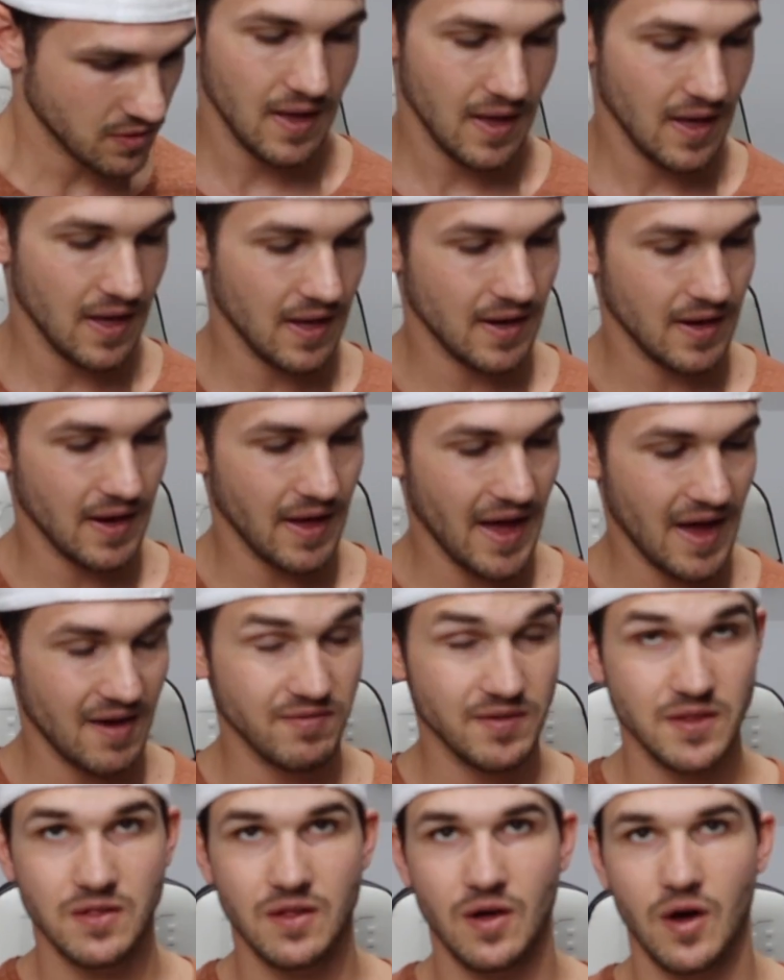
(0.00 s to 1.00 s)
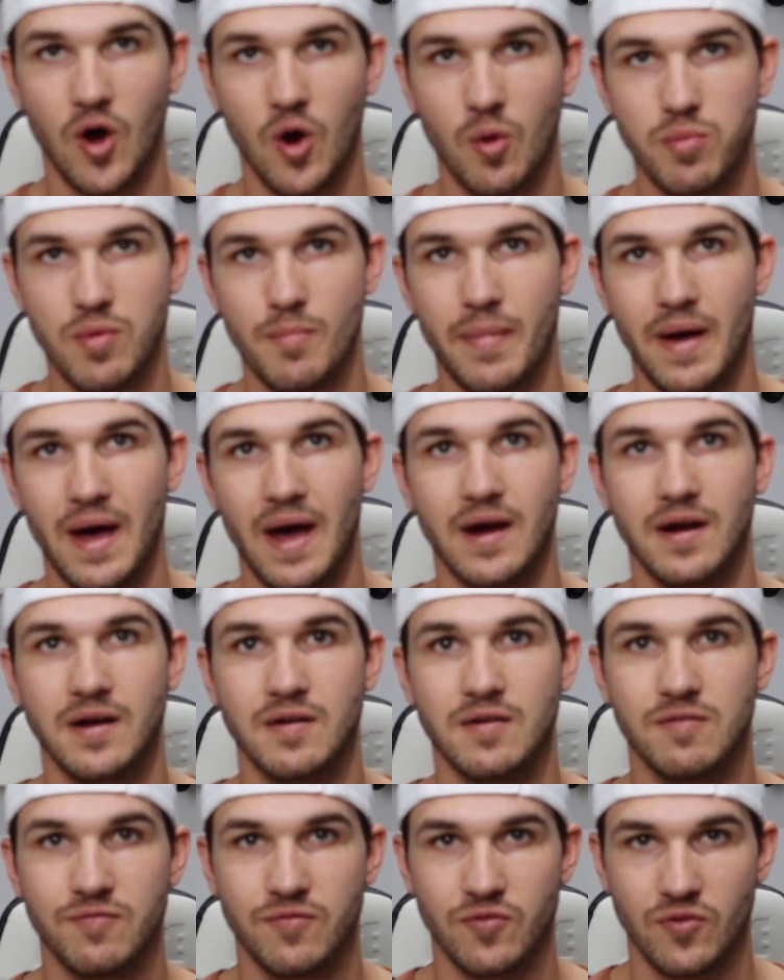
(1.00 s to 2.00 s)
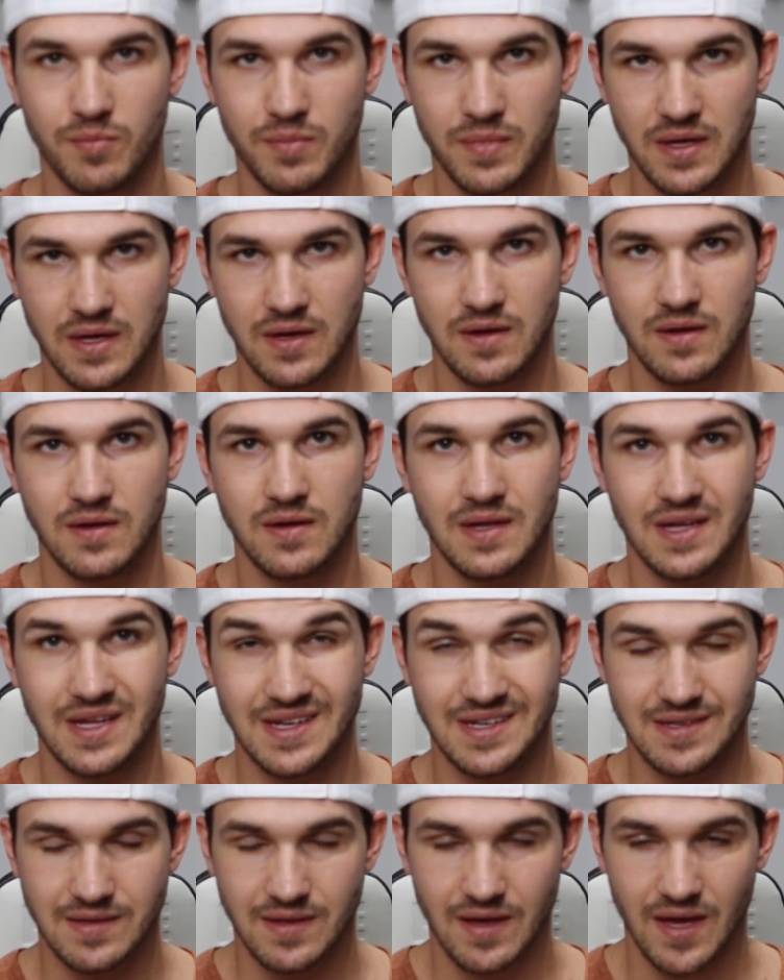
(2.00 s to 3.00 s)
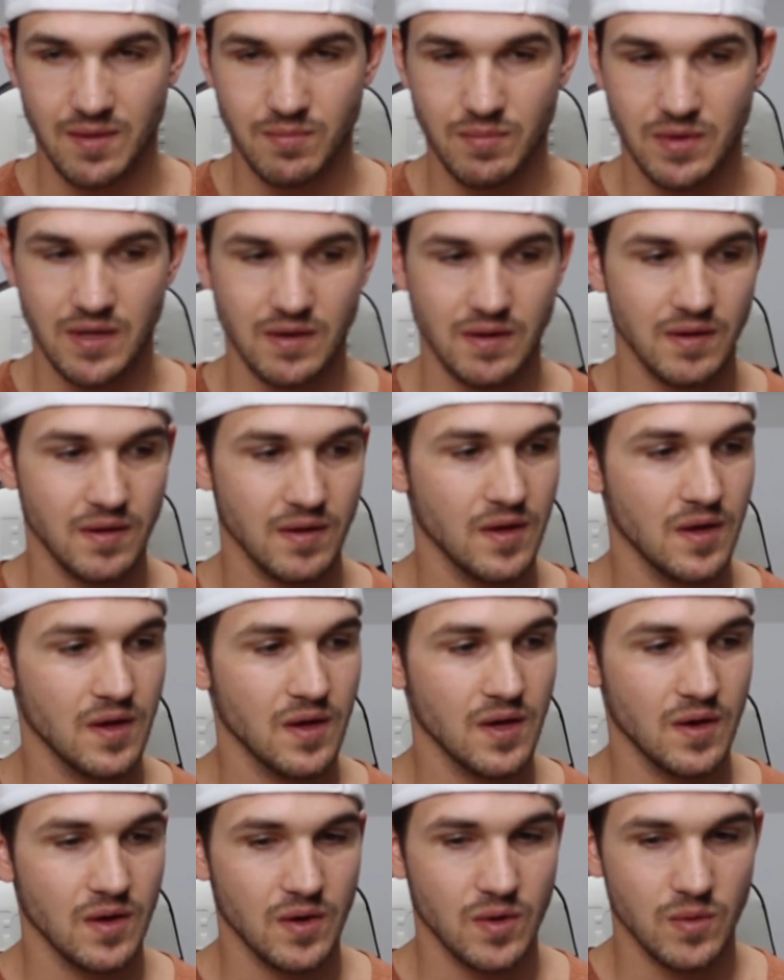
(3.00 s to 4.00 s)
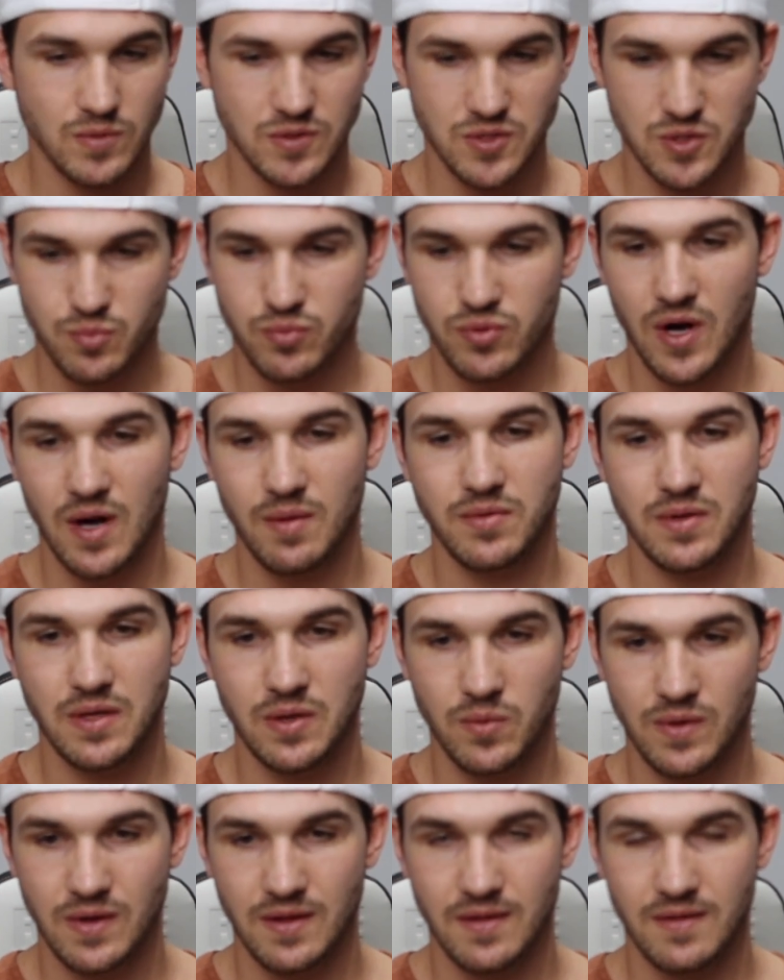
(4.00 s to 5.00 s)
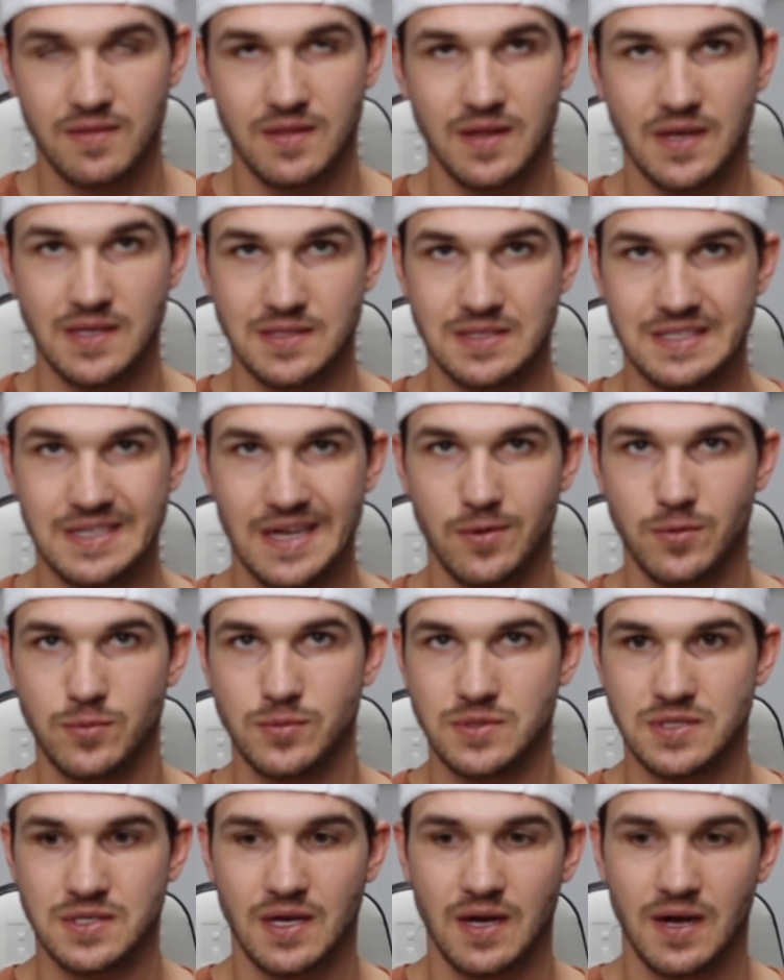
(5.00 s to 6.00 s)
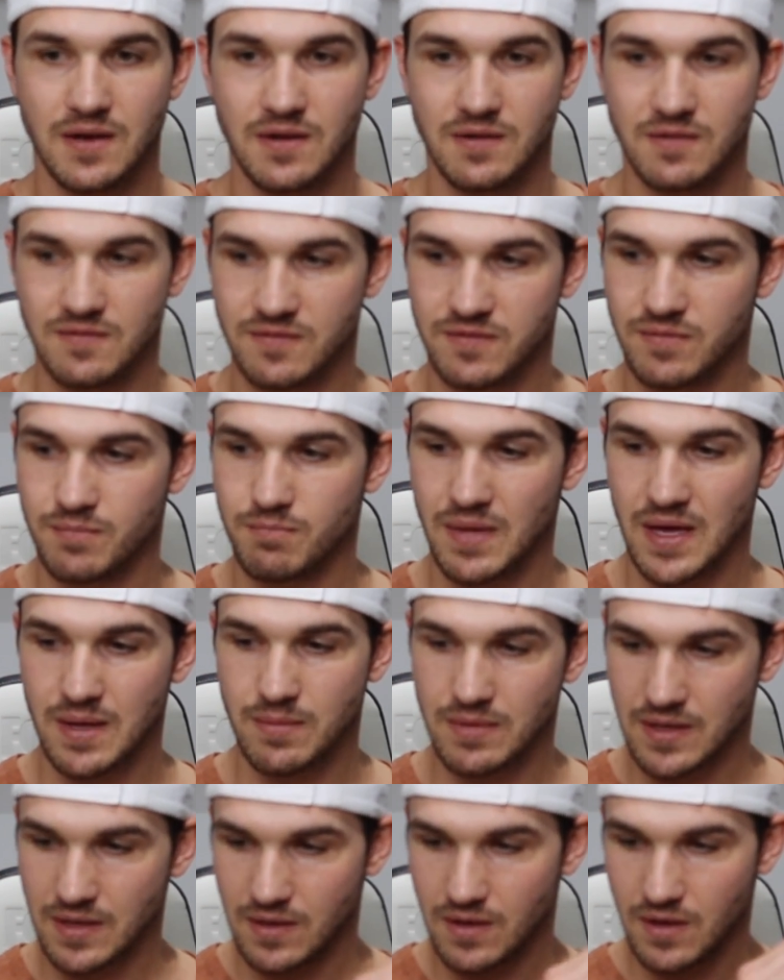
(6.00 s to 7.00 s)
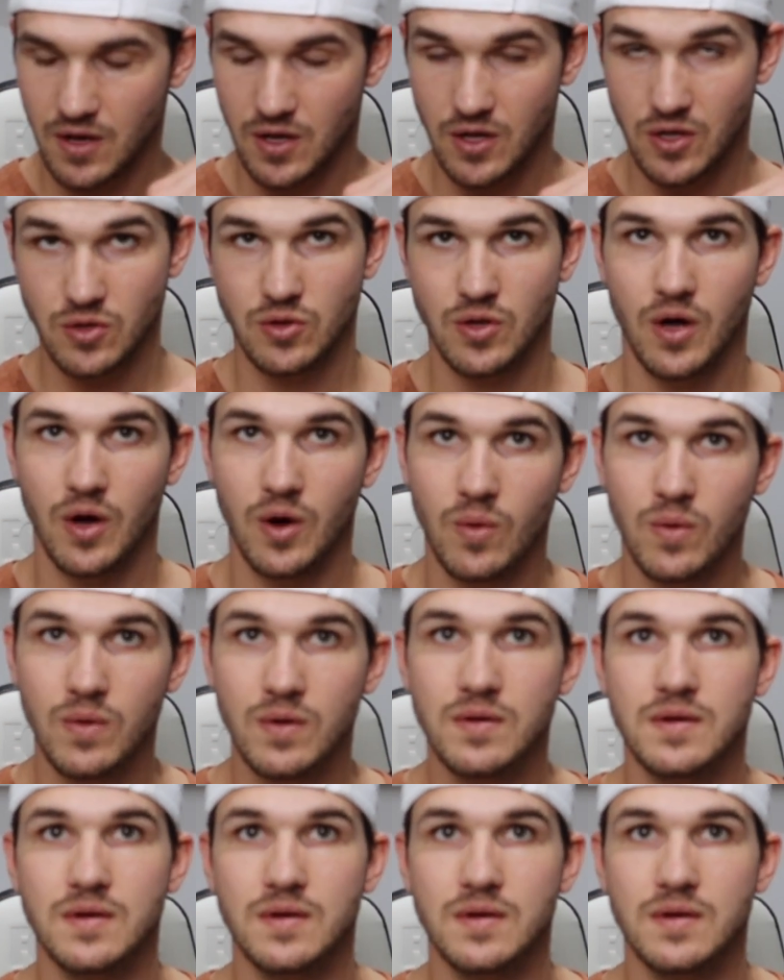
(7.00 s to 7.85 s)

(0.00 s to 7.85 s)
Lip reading: And having the open back for me in gaming was probably one of the things that was kind of maybe a low